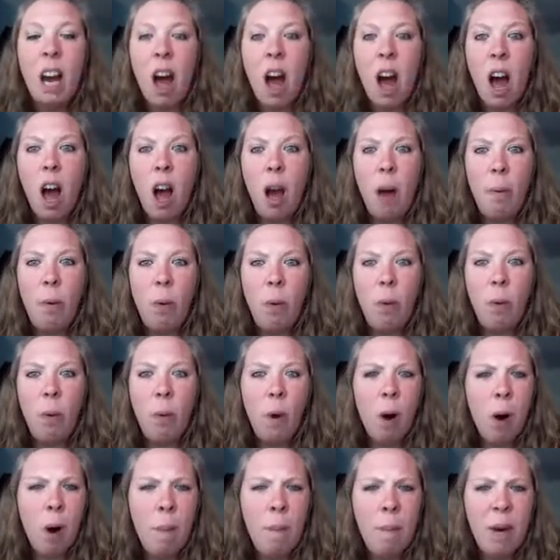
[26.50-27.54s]
But
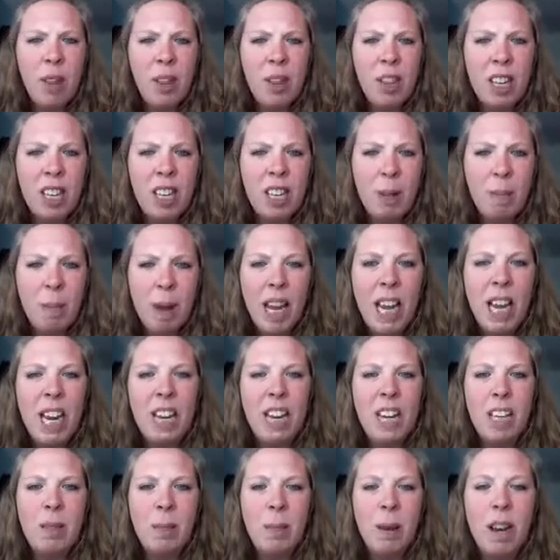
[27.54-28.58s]
what a month it's
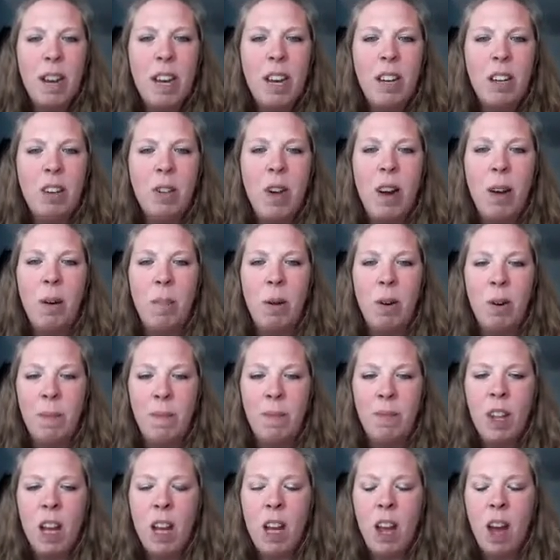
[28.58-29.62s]
been incredible.
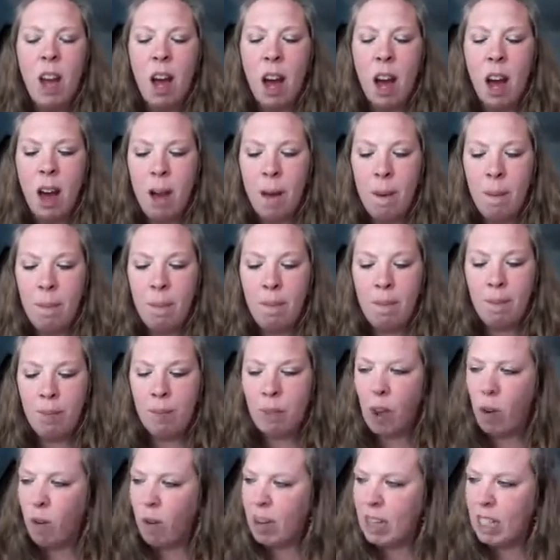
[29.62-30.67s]

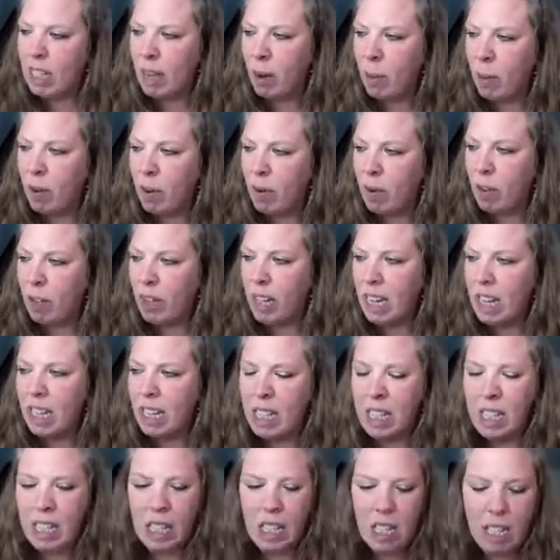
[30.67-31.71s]
Obviously we've
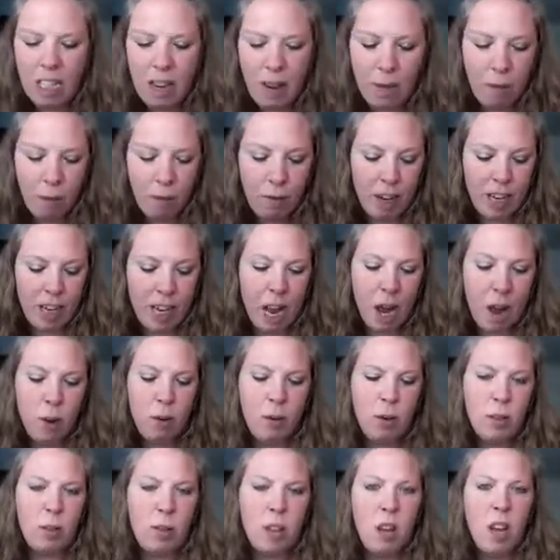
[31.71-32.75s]
released several
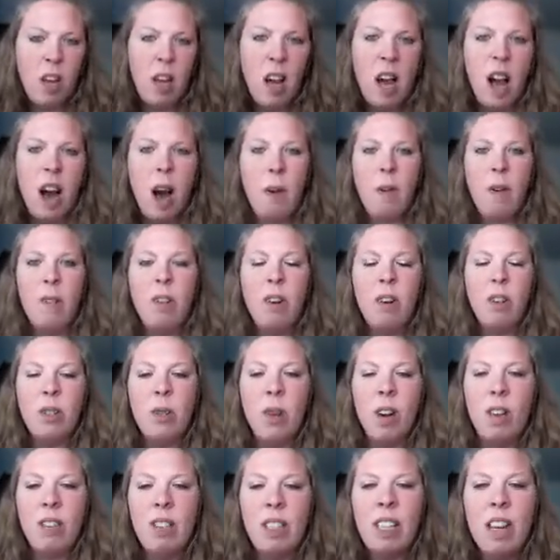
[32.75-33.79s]
videos, and we've also
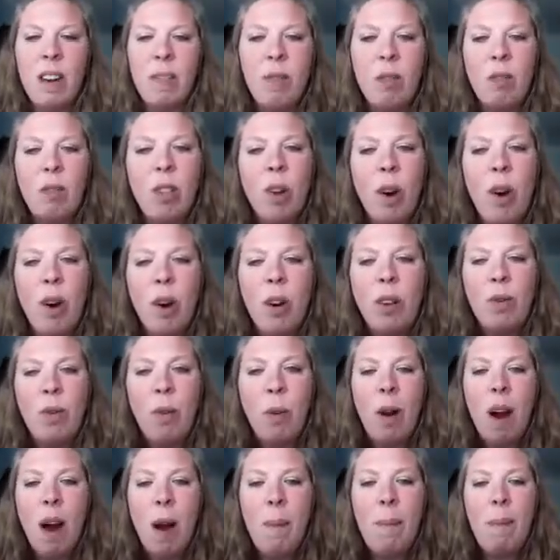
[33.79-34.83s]
had several talks
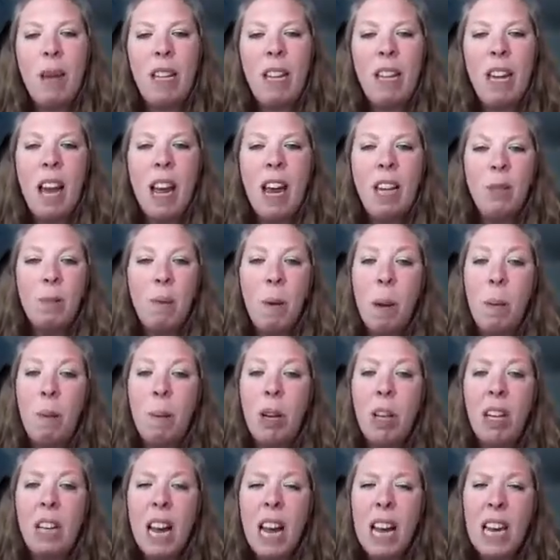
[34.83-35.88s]
for our Meet the Expert
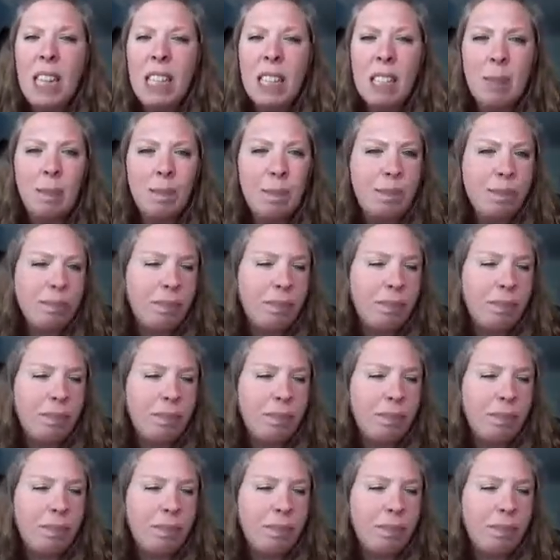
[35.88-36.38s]
Mondays,